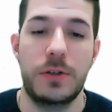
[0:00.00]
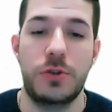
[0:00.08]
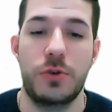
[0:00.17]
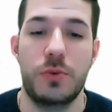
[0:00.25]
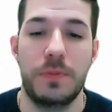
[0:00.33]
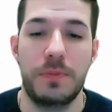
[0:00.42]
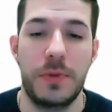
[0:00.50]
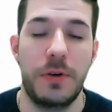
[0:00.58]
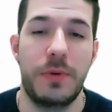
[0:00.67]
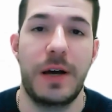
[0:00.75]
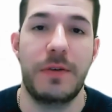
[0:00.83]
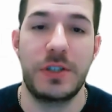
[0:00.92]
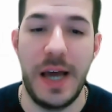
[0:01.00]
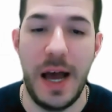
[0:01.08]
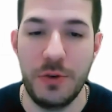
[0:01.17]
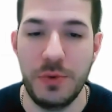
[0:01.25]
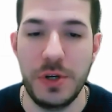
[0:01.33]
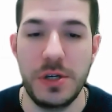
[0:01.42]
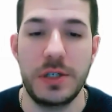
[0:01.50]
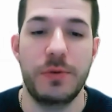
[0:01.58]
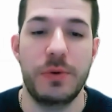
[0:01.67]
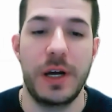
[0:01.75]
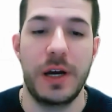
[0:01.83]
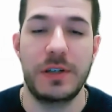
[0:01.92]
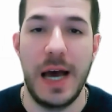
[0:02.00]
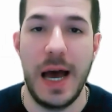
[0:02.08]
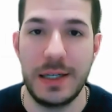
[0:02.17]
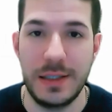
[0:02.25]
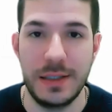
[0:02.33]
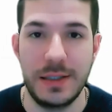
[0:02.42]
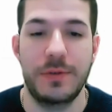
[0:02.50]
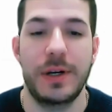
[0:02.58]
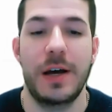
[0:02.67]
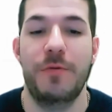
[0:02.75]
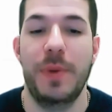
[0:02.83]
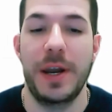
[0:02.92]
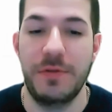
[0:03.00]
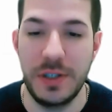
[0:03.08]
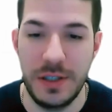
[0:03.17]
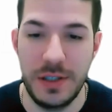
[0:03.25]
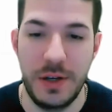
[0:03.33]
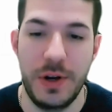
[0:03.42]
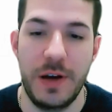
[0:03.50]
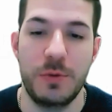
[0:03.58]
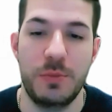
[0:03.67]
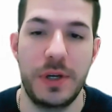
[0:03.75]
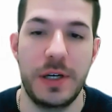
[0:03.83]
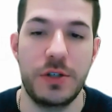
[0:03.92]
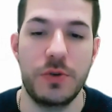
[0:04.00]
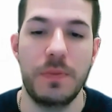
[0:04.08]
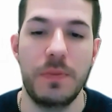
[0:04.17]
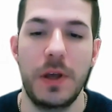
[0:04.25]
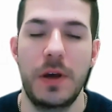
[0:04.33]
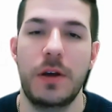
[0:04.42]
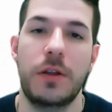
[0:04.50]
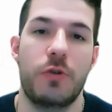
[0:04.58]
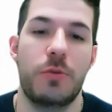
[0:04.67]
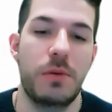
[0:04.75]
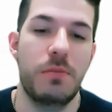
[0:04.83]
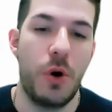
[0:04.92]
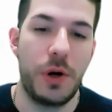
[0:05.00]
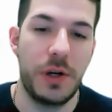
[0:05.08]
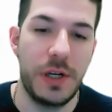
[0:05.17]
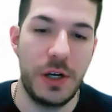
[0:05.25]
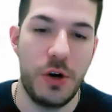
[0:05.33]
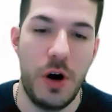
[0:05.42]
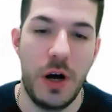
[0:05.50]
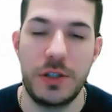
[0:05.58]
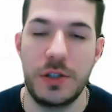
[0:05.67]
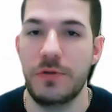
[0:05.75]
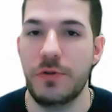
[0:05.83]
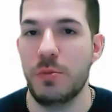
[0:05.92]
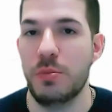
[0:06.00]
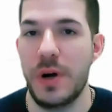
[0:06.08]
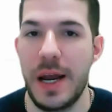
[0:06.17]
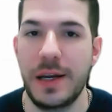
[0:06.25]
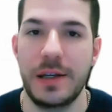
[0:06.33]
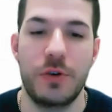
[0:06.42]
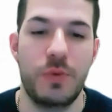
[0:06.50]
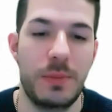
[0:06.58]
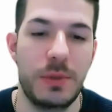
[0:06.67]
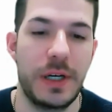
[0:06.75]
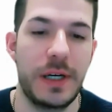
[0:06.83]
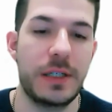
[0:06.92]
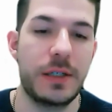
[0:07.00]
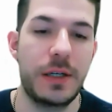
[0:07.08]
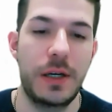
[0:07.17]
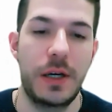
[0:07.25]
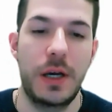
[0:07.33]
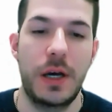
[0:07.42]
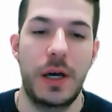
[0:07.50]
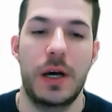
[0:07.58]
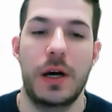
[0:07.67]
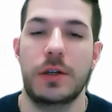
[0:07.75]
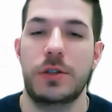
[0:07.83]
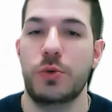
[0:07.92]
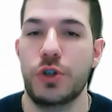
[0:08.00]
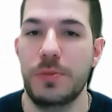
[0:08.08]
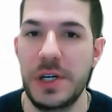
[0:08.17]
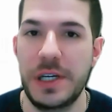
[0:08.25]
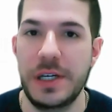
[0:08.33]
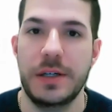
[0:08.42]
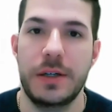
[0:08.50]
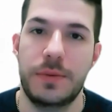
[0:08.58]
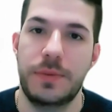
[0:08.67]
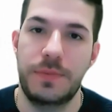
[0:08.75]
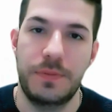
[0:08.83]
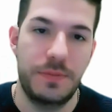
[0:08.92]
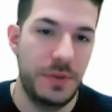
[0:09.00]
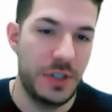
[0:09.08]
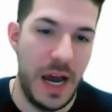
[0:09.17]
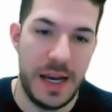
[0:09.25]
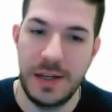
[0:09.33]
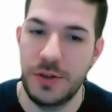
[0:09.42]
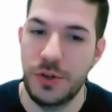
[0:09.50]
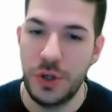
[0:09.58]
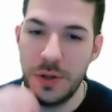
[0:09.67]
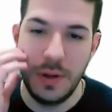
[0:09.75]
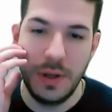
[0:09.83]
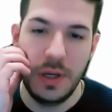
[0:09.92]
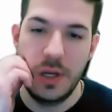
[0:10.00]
So they would have salaries, they would have taxes, they would have benefits that they would have to pay to. There would be marketing costs for the branding, the website, social media, signage,